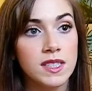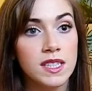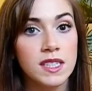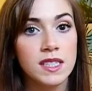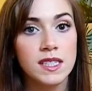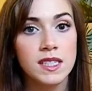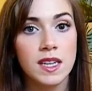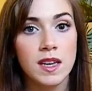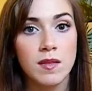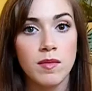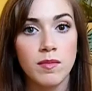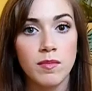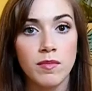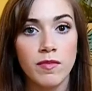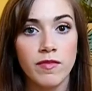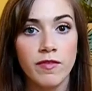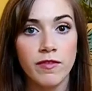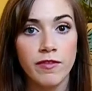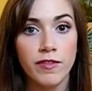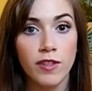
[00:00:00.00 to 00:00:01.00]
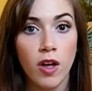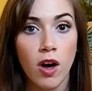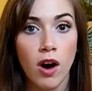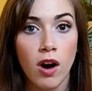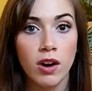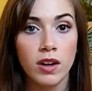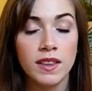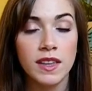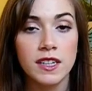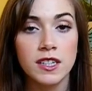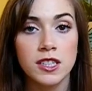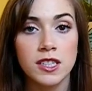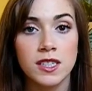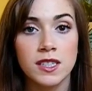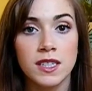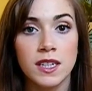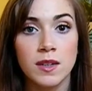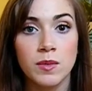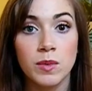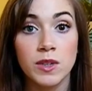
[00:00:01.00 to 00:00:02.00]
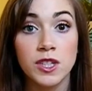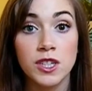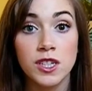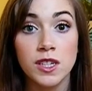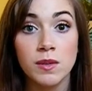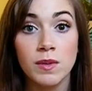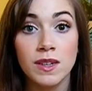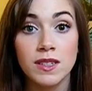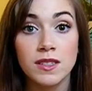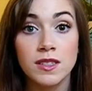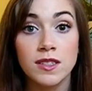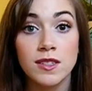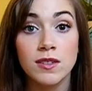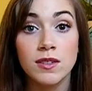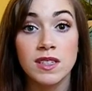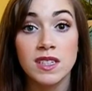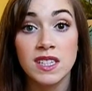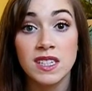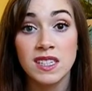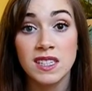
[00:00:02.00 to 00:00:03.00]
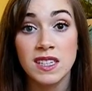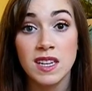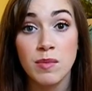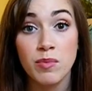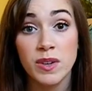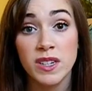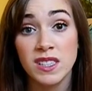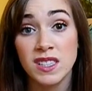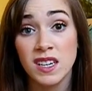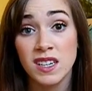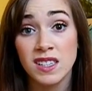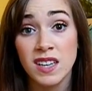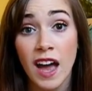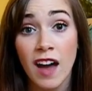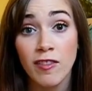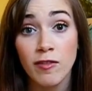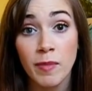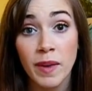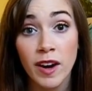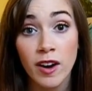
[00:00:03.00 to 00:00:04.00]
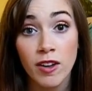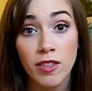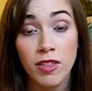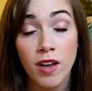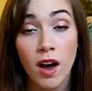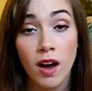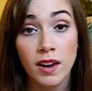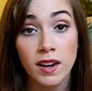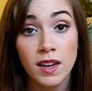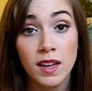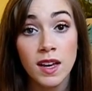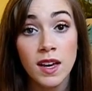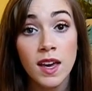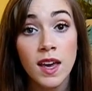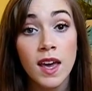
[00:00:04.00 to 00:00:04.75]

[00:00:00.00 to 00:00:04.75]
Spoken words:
Disney vlog that she did when she went to do the Disney Princess Half Marathon.